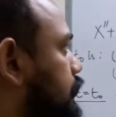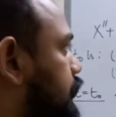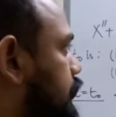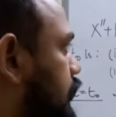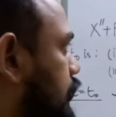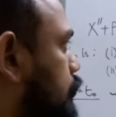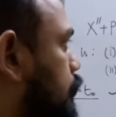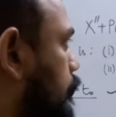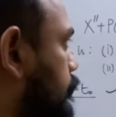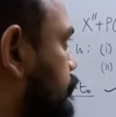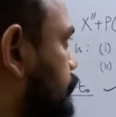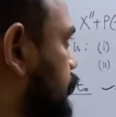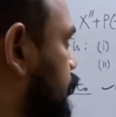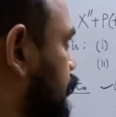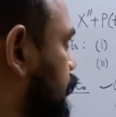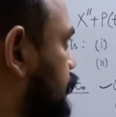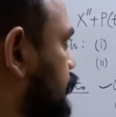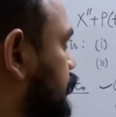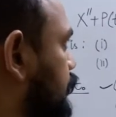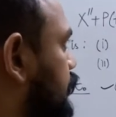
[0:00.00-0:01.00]

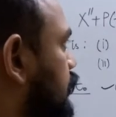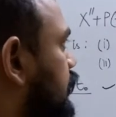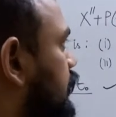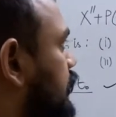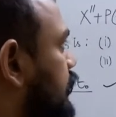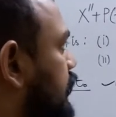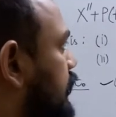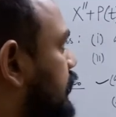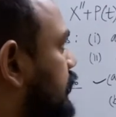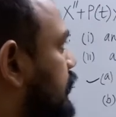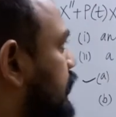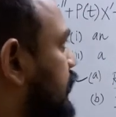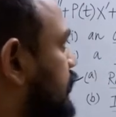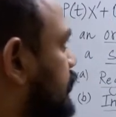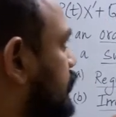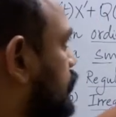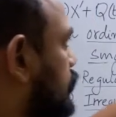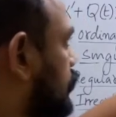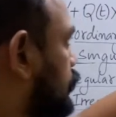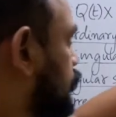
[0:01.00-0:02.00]
coefficients in the
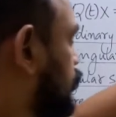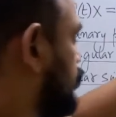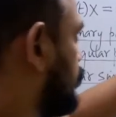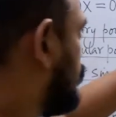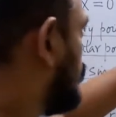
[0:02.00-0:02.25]
Cauchy-Euler